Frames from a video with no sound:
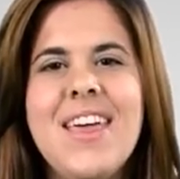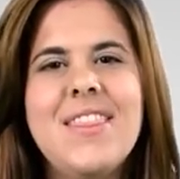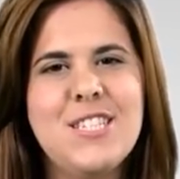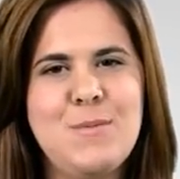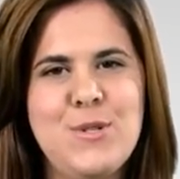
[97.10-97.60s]

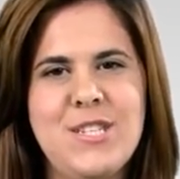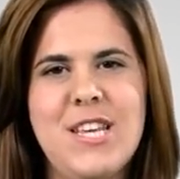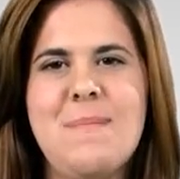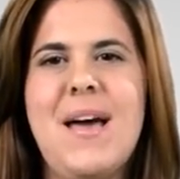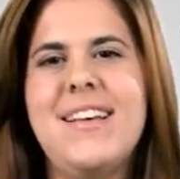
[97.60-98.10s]
This
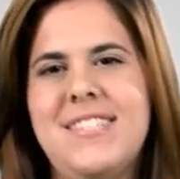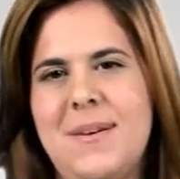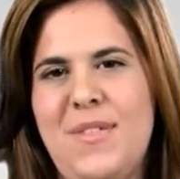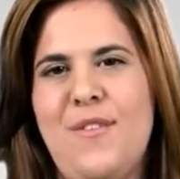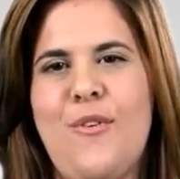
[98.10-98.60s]
museum has
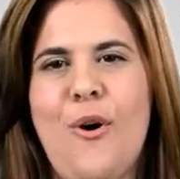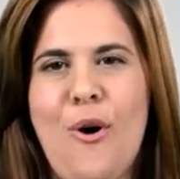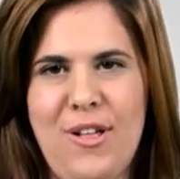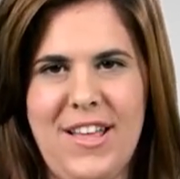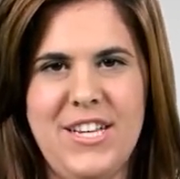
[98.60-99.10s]
something for
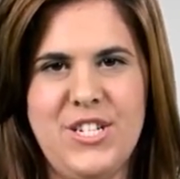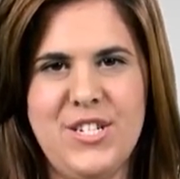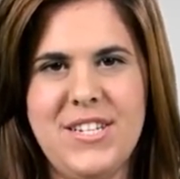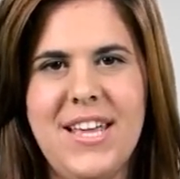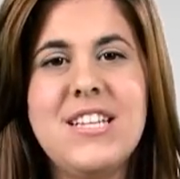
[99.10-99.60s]
all
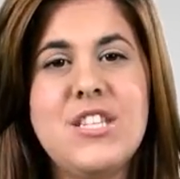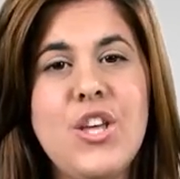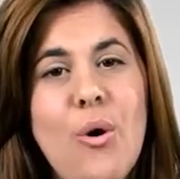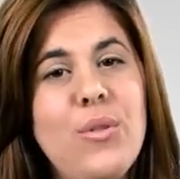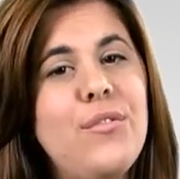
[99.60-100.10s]
ages and is
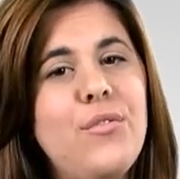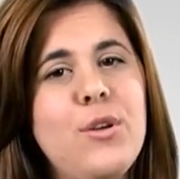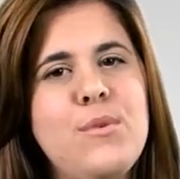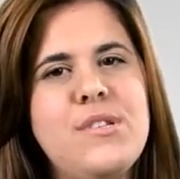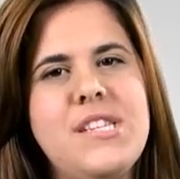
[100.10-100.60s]
the only
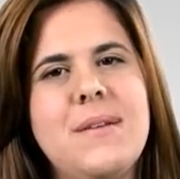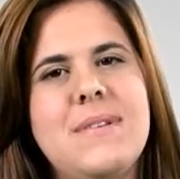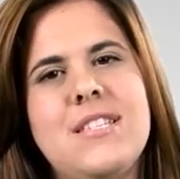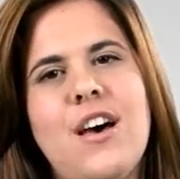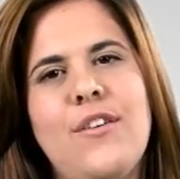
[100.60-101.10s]
free museum
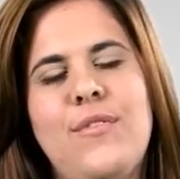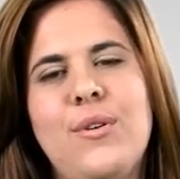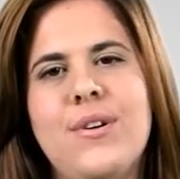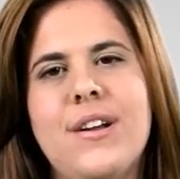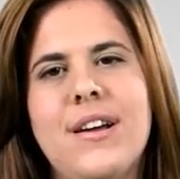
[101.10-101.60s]
in South
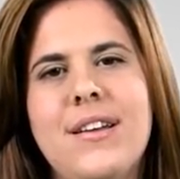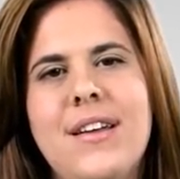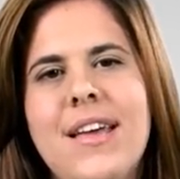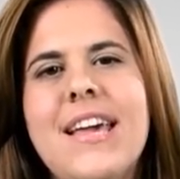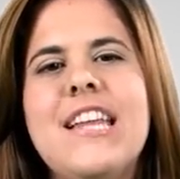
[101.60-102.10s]
Florida.
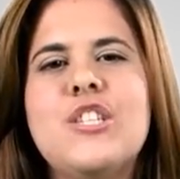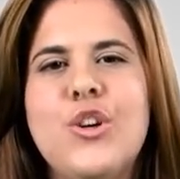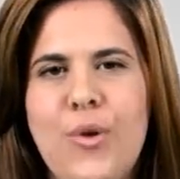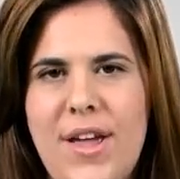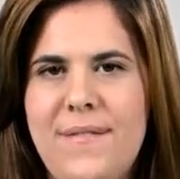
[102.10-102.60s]
It is a
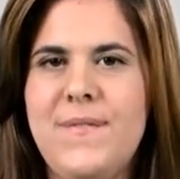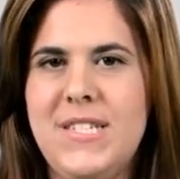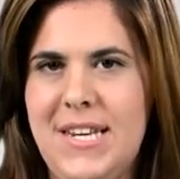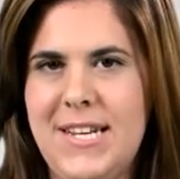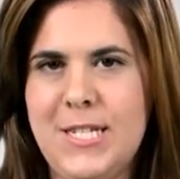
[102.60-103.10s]
great
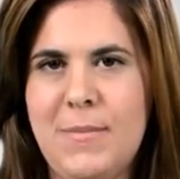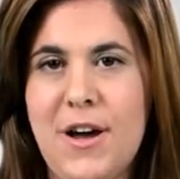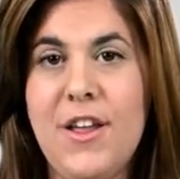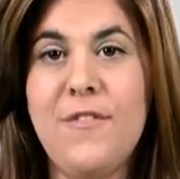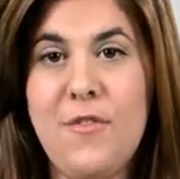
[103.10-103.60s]
visiting
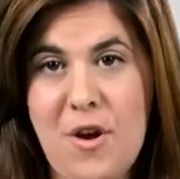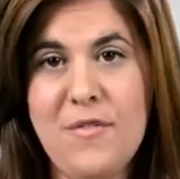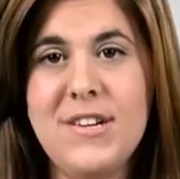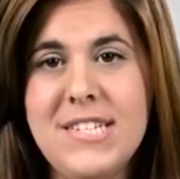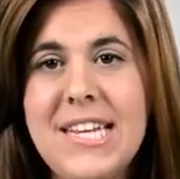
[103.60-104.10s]
spot if you're
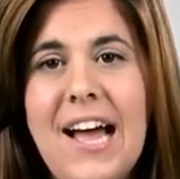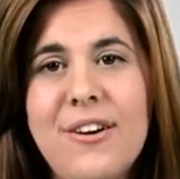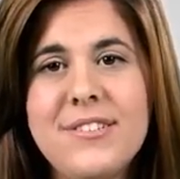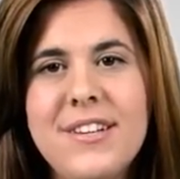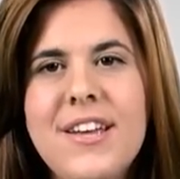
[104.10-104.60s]
ever in
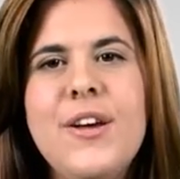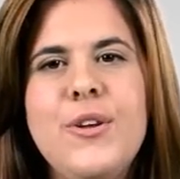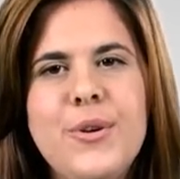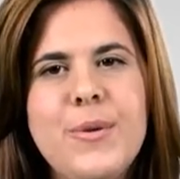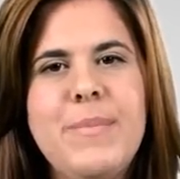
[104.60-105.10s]
town.
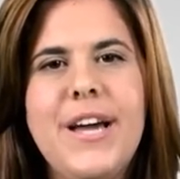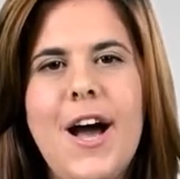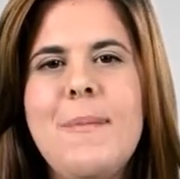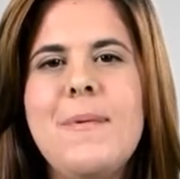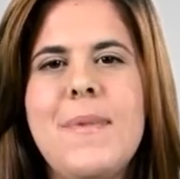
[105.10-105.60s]
You can
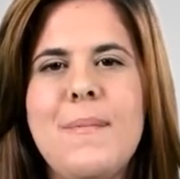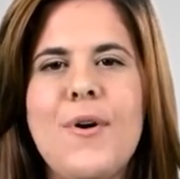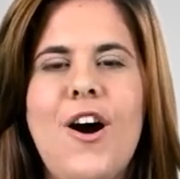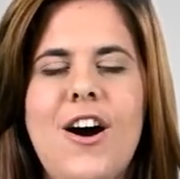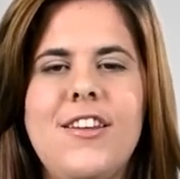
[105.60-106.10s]
become a member
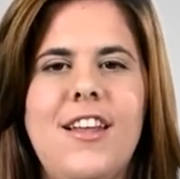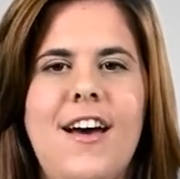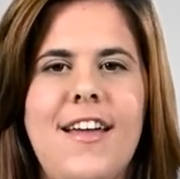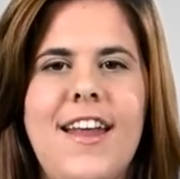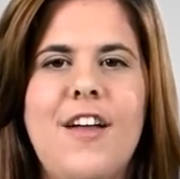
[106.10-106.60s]

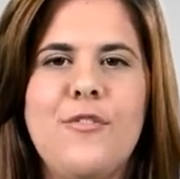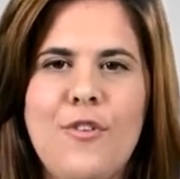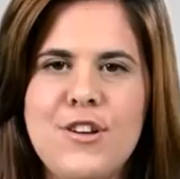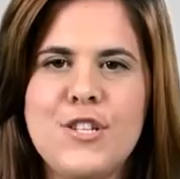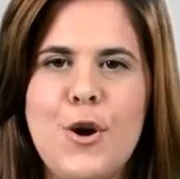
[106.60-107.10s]
online at
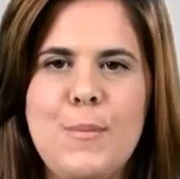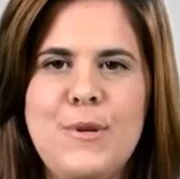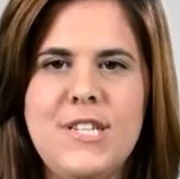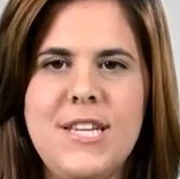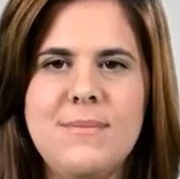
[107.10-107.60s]
frost art
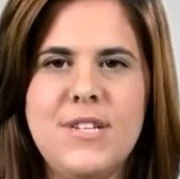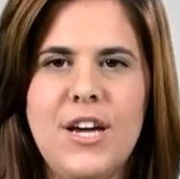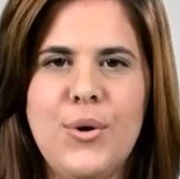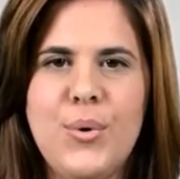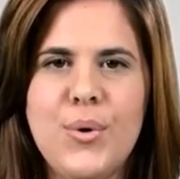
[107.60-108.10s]
museum
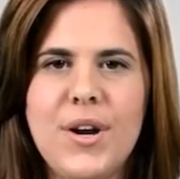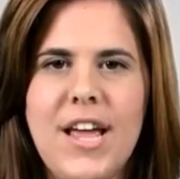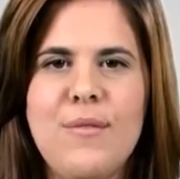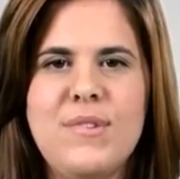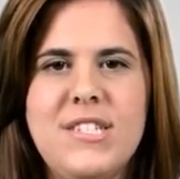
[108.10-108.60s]
dot org
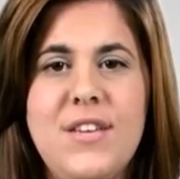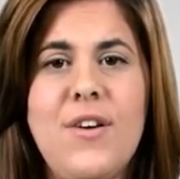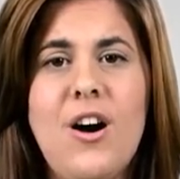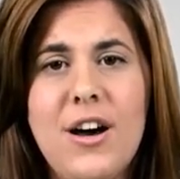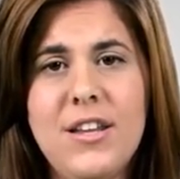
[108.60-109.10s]
and receive
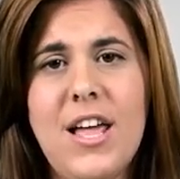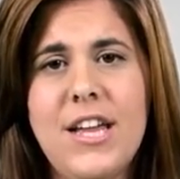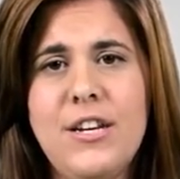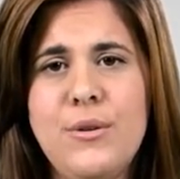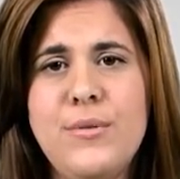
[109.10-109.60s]

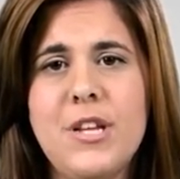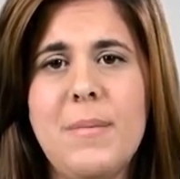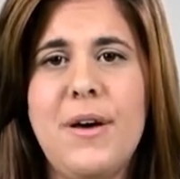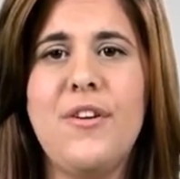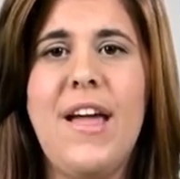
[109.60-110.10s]
online news
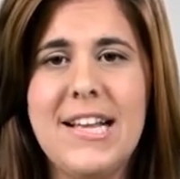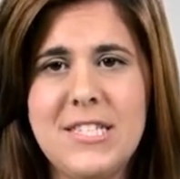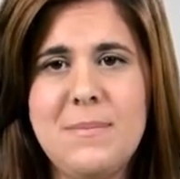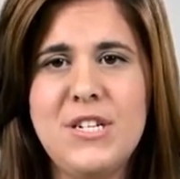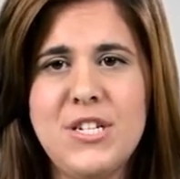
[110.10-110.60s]
about their
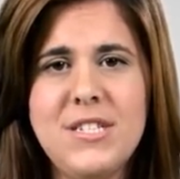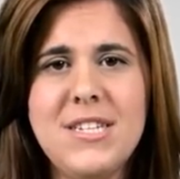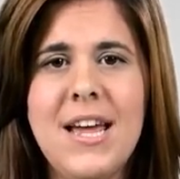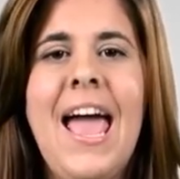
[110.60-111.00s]
exhibitions